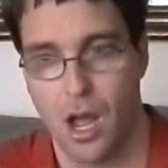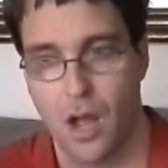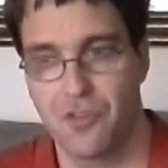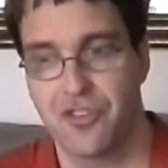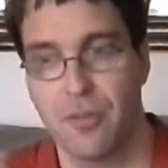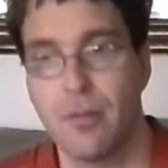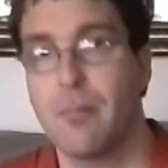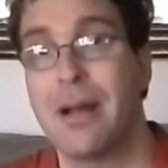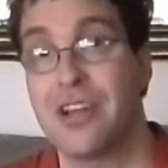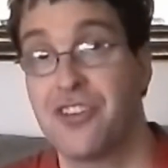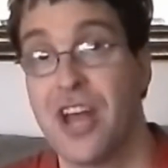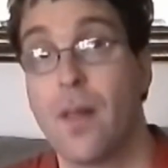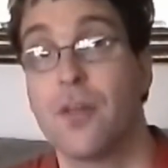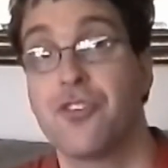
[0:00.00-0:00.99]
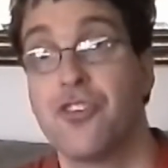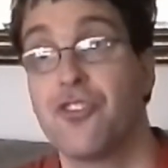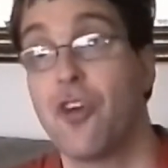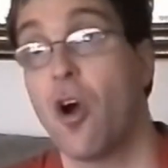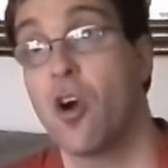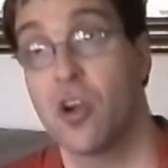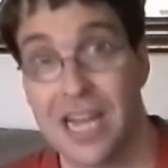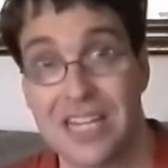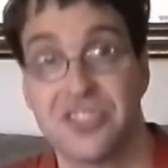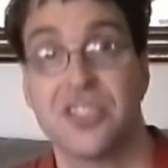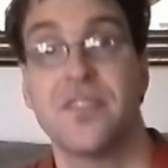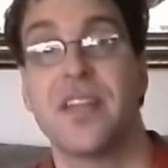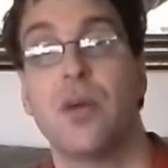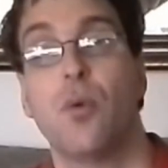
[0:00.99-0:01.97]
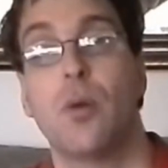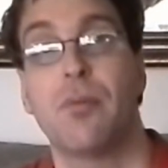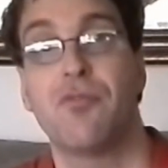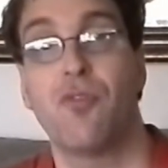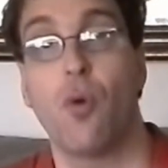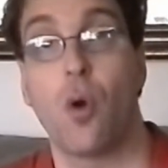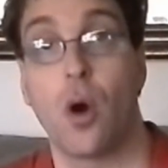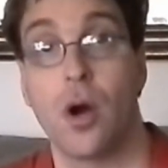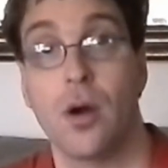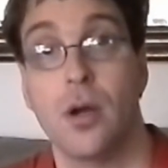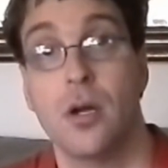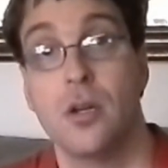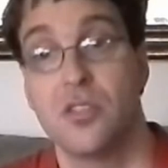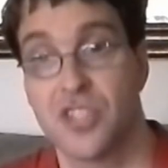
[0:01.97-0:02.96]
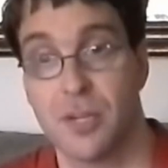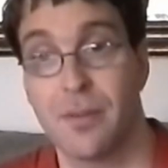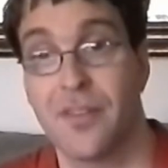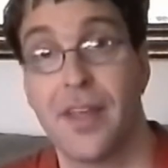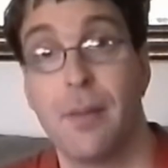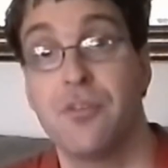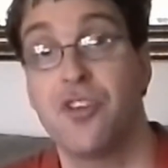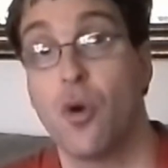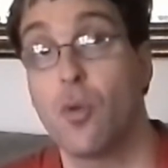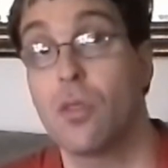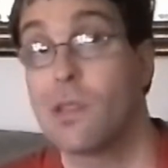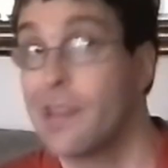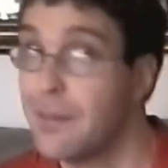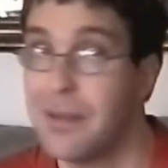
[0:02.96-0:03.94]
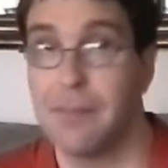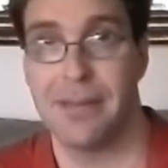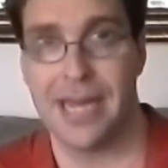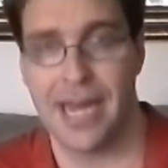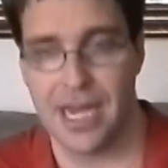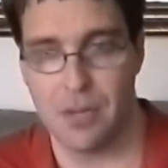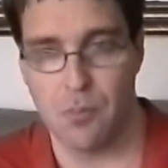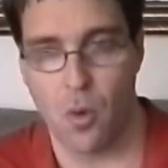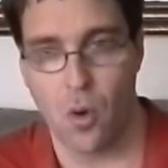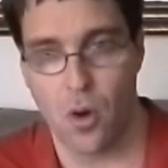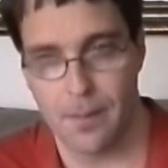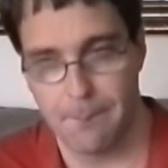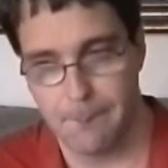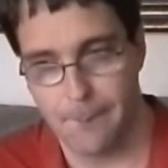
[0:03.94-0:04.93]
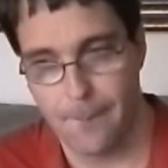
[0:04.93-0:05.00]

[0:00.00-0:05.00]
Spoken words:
Some of my challenges are less than they were before. Some of them don't limit me anymore.